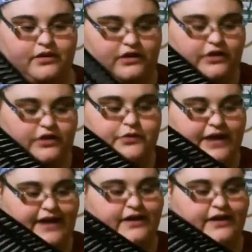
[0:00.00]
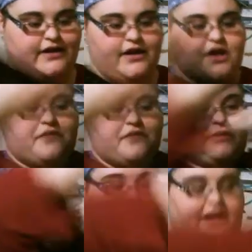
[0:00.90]
U-neck. But
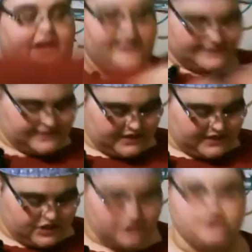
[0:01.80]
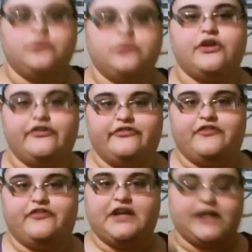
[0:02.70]
the front has a cute little
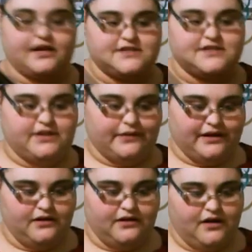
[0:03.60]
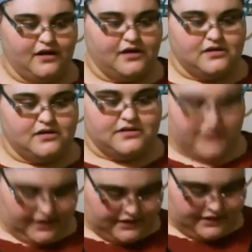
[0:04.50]
V-neck to it.
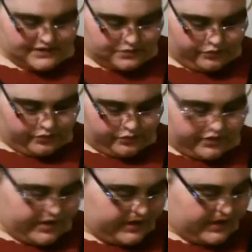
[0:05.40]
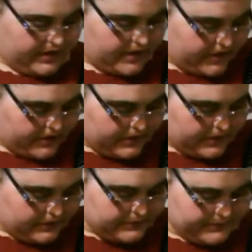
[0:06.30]
That is really cute.
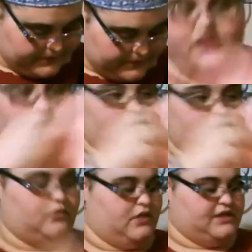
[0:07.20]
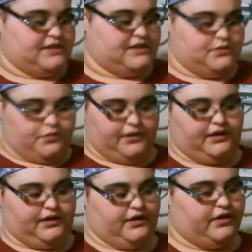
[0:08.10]
Ooh, this is
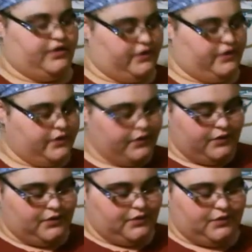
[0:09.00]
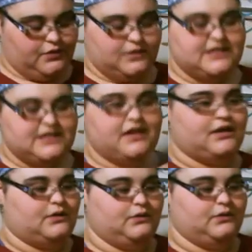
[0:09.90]
really cute.
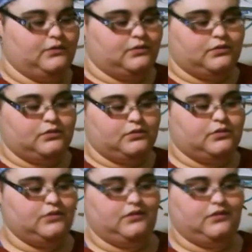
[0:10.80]
Ooh,